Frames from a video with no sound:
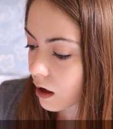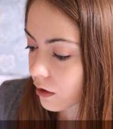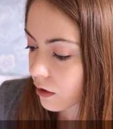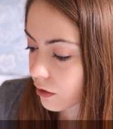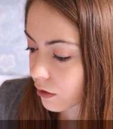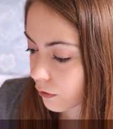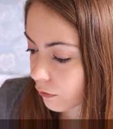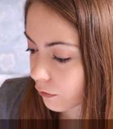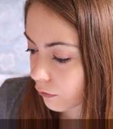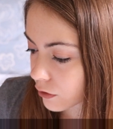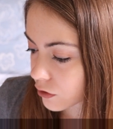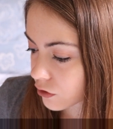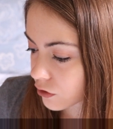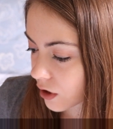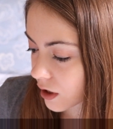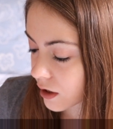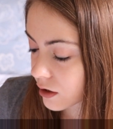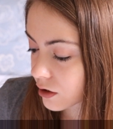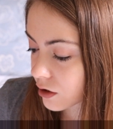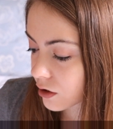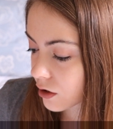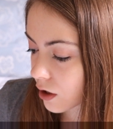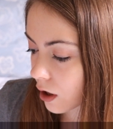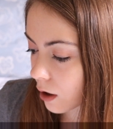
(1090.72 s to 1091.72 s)
The
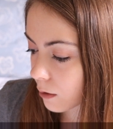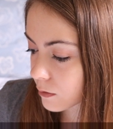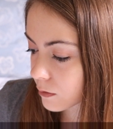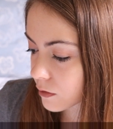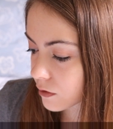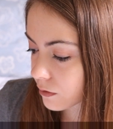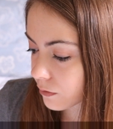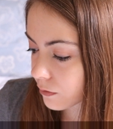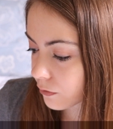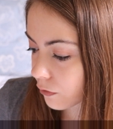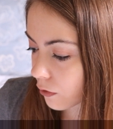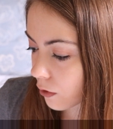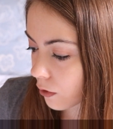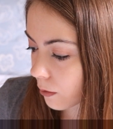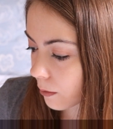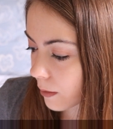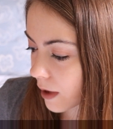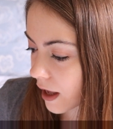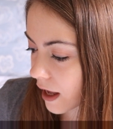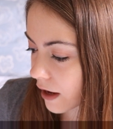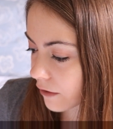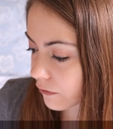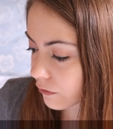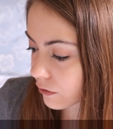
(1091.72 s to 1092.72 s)
frustration comes from
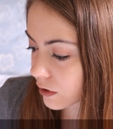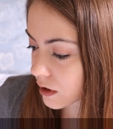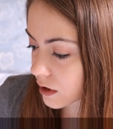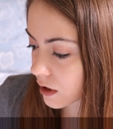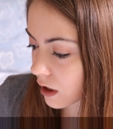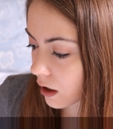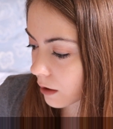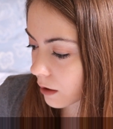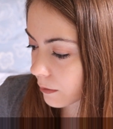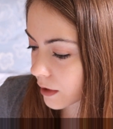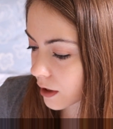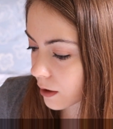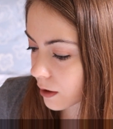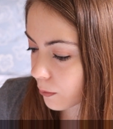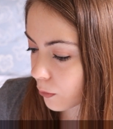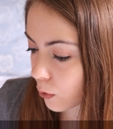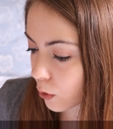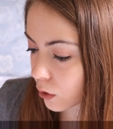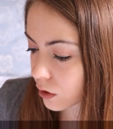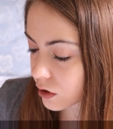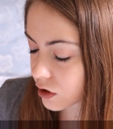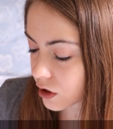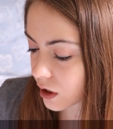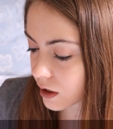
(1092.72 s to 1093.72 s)
every time he
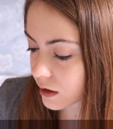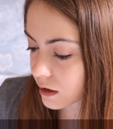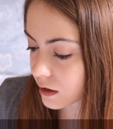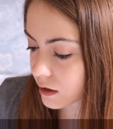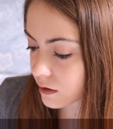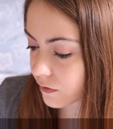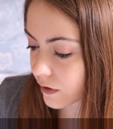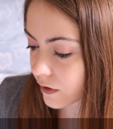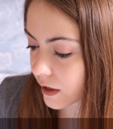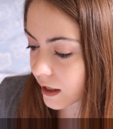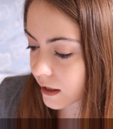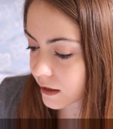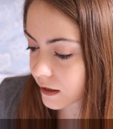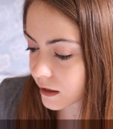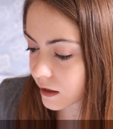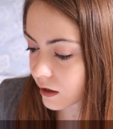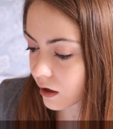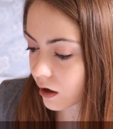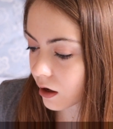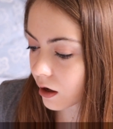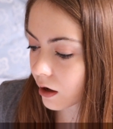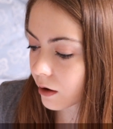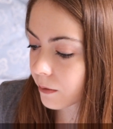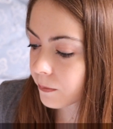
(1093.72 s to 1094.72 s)
apologises for hitting
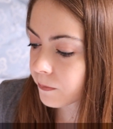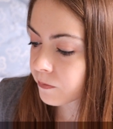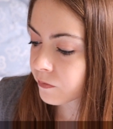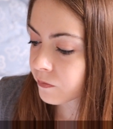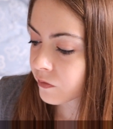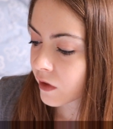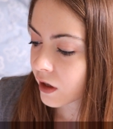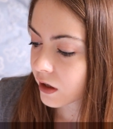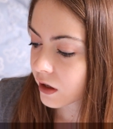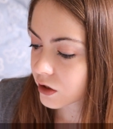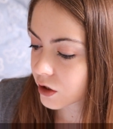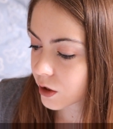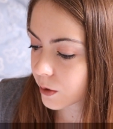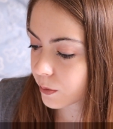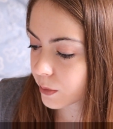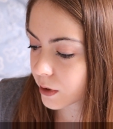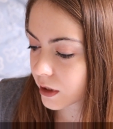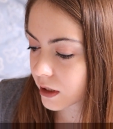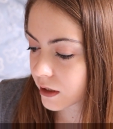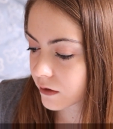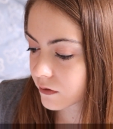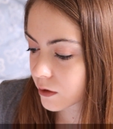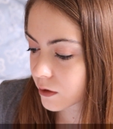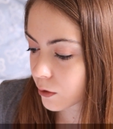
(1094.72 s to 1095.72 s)
her. She
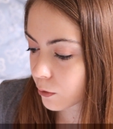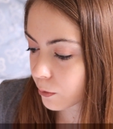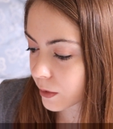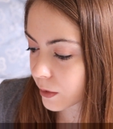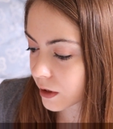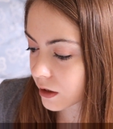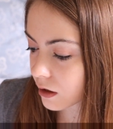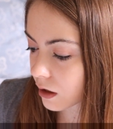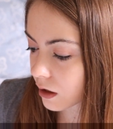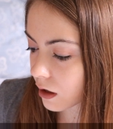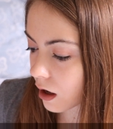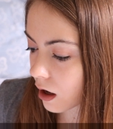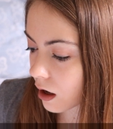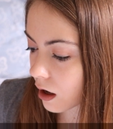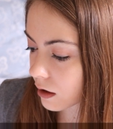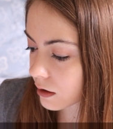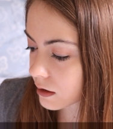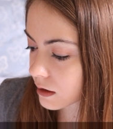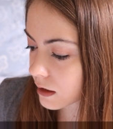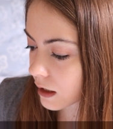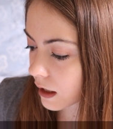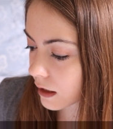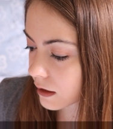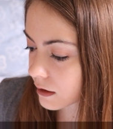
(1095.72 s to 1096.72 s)
believes it will be the
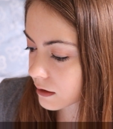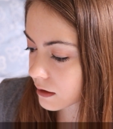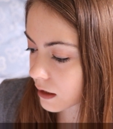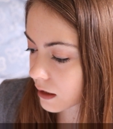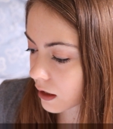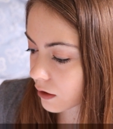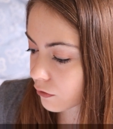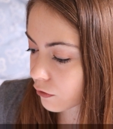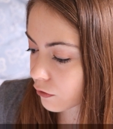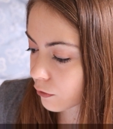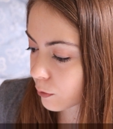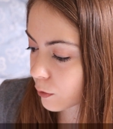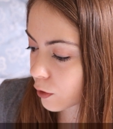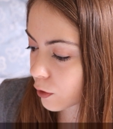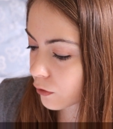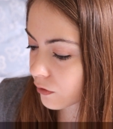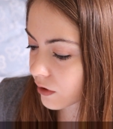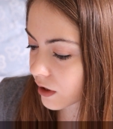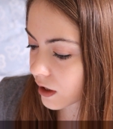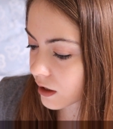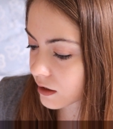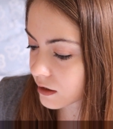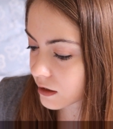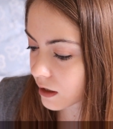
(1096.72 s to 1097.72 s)
last, and instead of
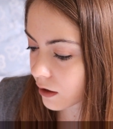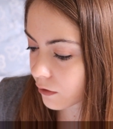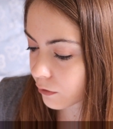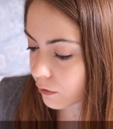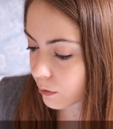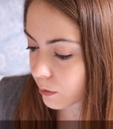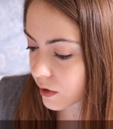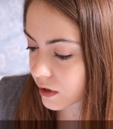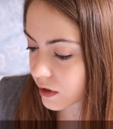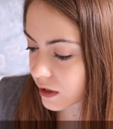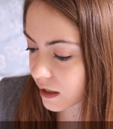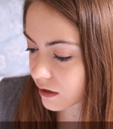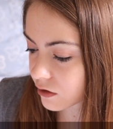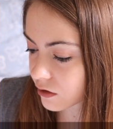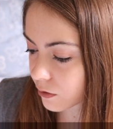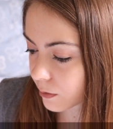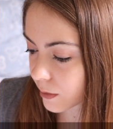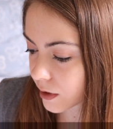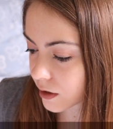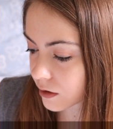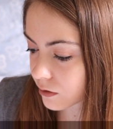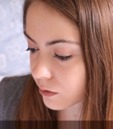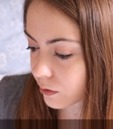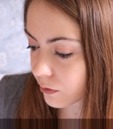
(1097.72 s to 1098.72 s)
removing herself from the
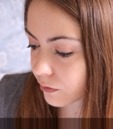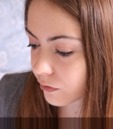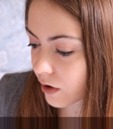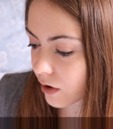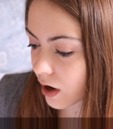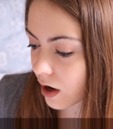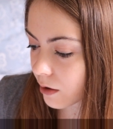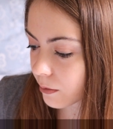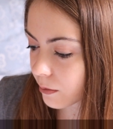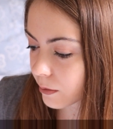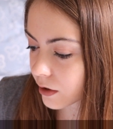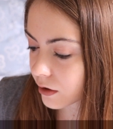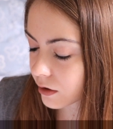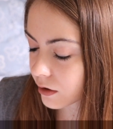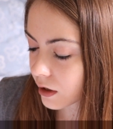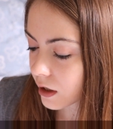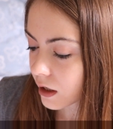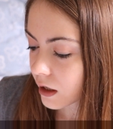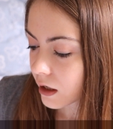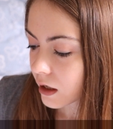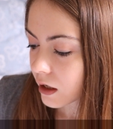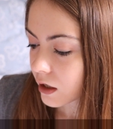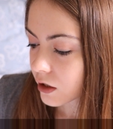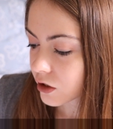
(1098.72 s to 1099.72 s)
detrimental environment
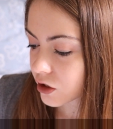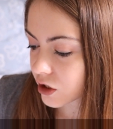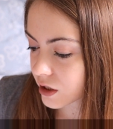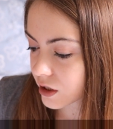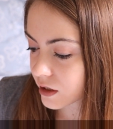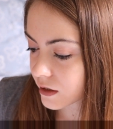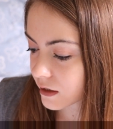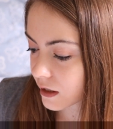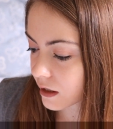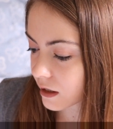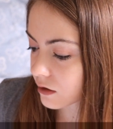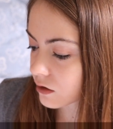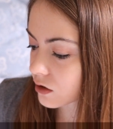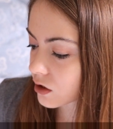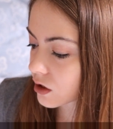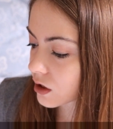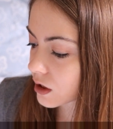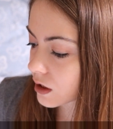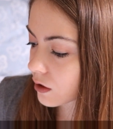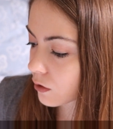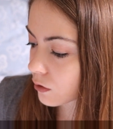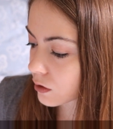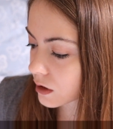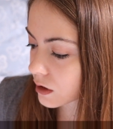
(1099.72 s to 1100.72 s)
she is in,
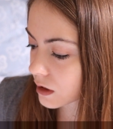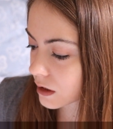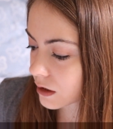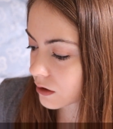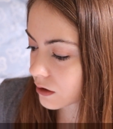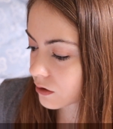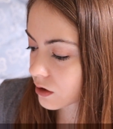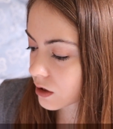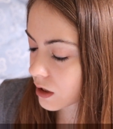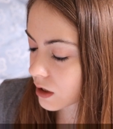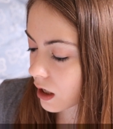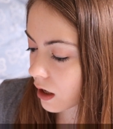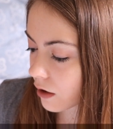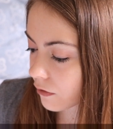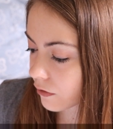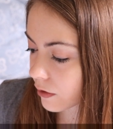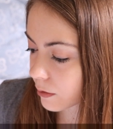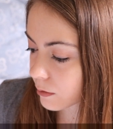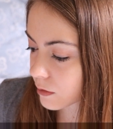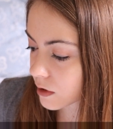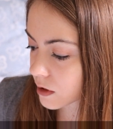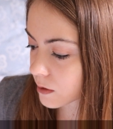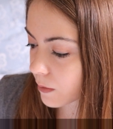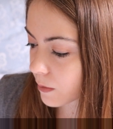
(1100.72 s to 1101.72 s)
she continues to love
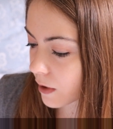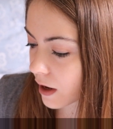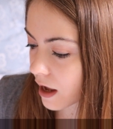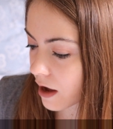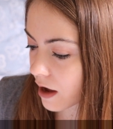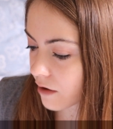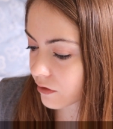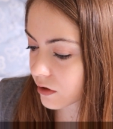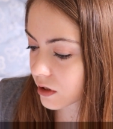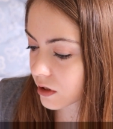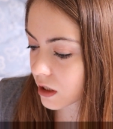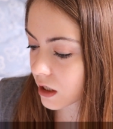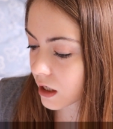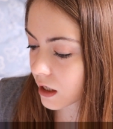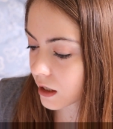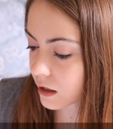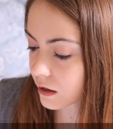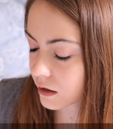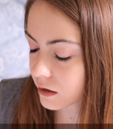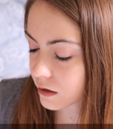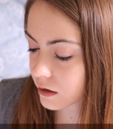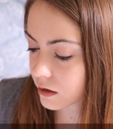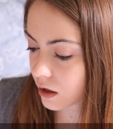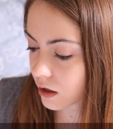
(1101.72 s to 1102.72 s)
him despite everything he
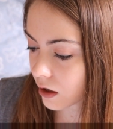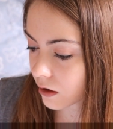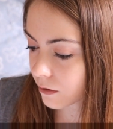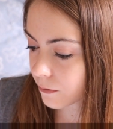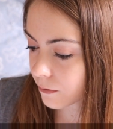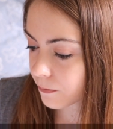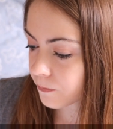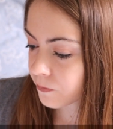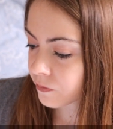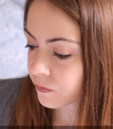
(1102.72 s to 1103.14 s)
has done.